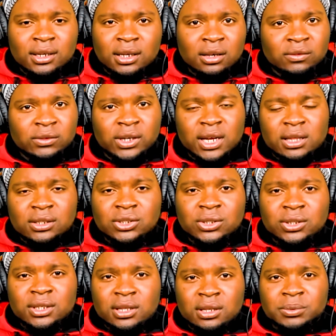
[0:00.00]
if you guys enjoyed
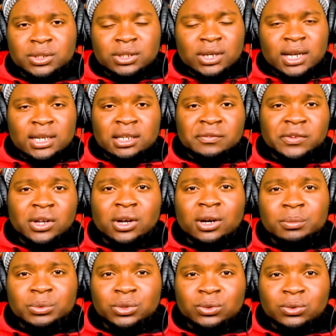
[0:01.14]
this episode, and if it
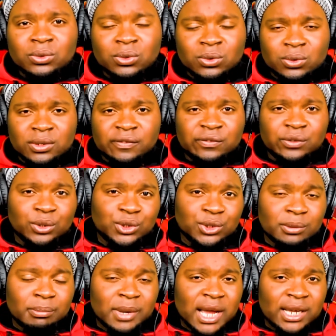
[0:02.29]
help you or the future
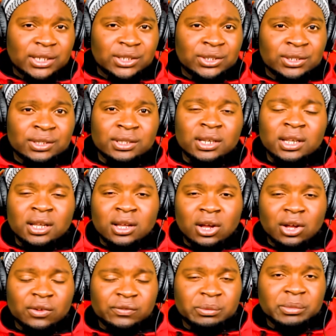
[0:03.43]
buyers
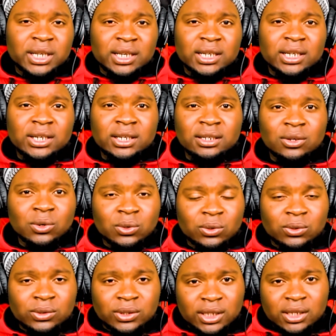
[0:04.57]
of a McLaren
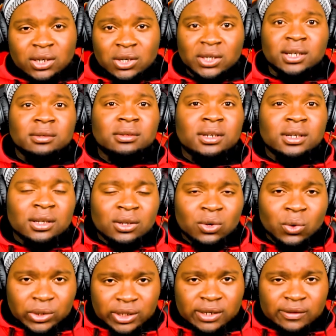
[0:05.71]
or the current
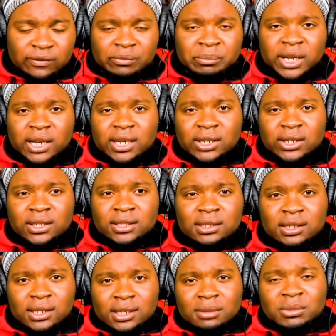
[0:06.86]
owner of McLarens,
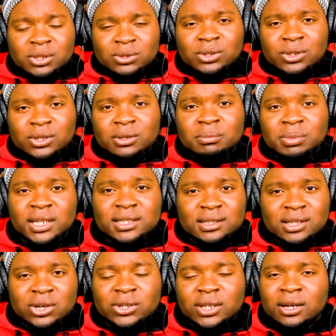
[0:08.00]
let me know your complaints
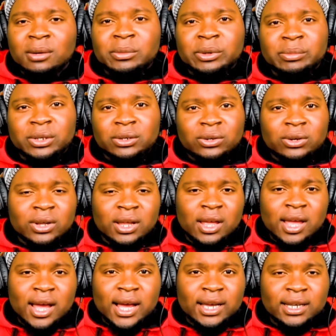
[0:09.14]
down in the comment below.
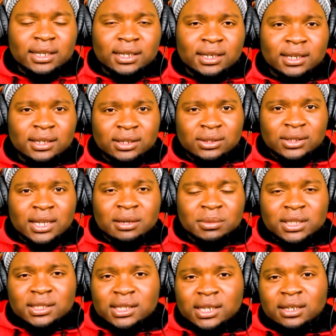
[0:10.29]
Alright, that
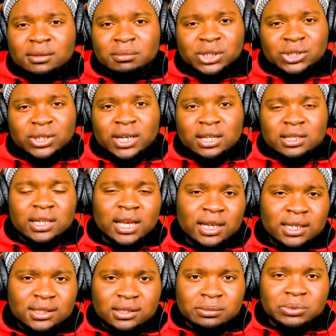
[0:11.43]
being said, make sure you guys
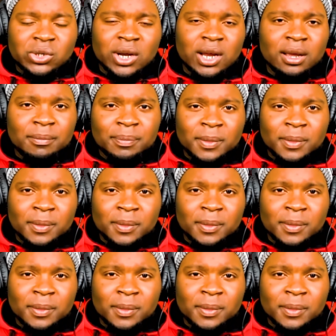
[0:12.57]
like, subscribe,